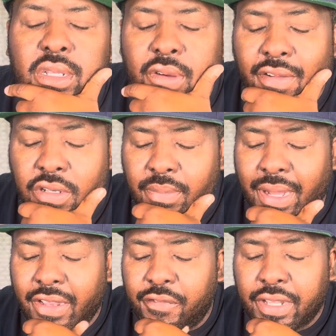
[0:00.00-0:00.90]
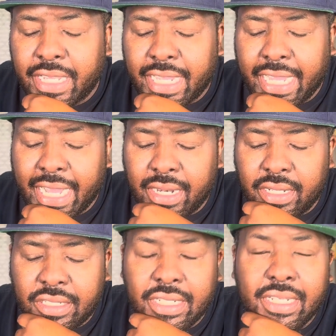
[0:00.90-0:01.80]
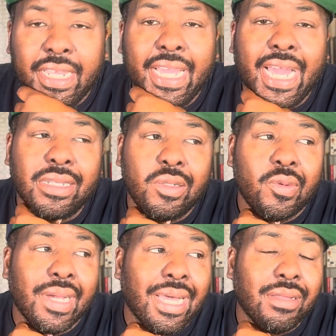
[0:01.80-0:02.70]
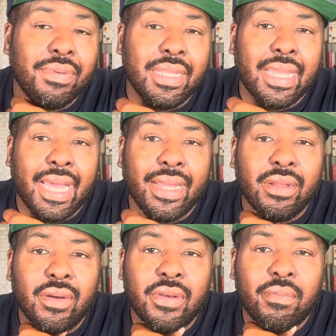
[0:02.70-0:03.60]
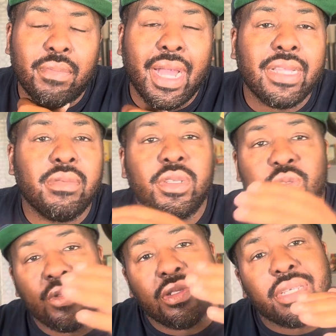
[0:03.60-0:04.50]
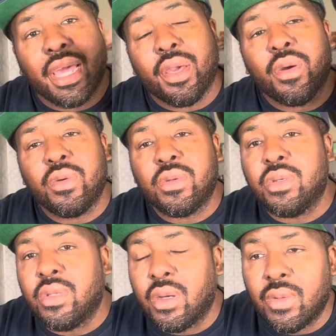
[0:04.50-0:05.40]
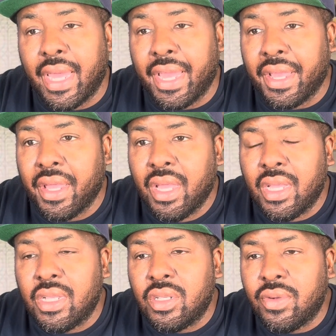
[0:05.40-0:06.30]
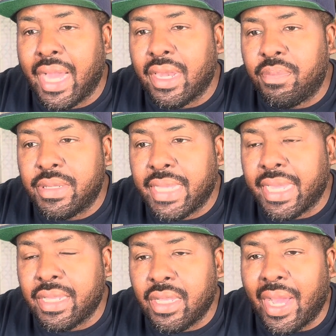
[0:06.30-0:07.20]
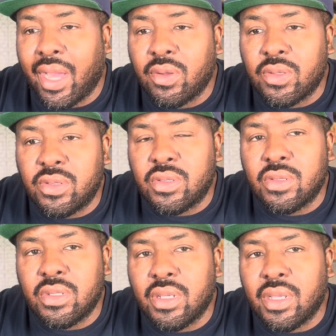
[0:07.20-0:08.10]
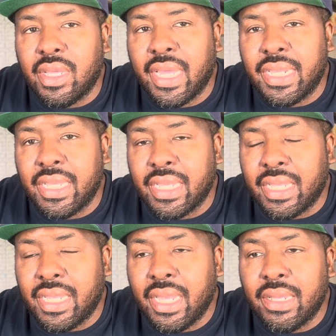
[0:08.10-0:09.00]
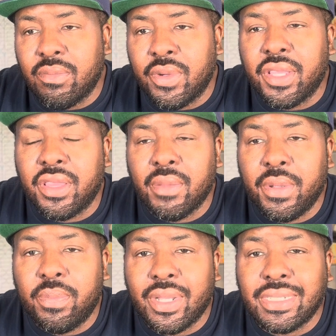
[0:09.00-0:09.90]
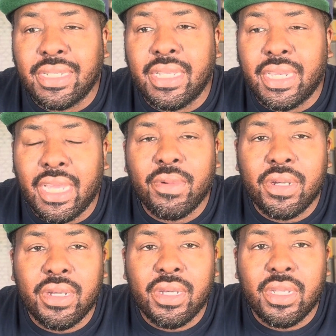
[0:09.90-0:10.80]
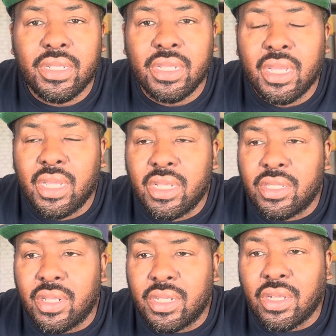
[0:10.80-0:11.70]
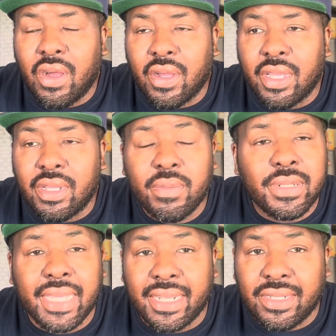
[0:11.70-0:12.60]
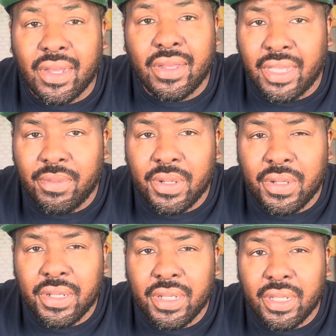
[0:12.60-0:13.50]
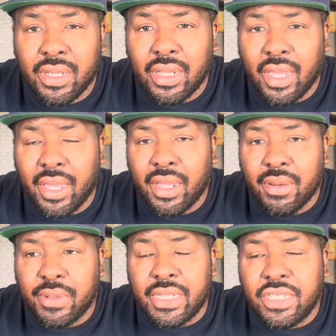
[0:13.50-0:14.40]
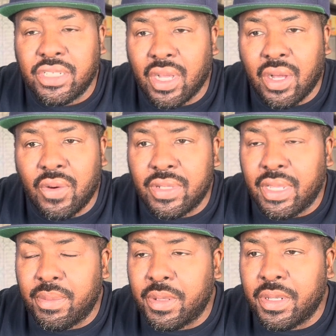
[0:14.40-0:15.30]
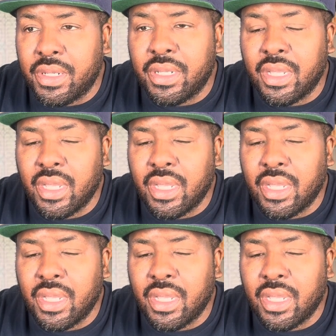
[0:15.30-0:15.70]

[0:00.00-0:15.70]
Everybody feel like they got this shit that they gotta do, gotta be like on a monumental scale. Like you gotta protect your house and then get with the people that's in your neighborhood so that y'all can protect y'all neighborhood and police your own neighborhood.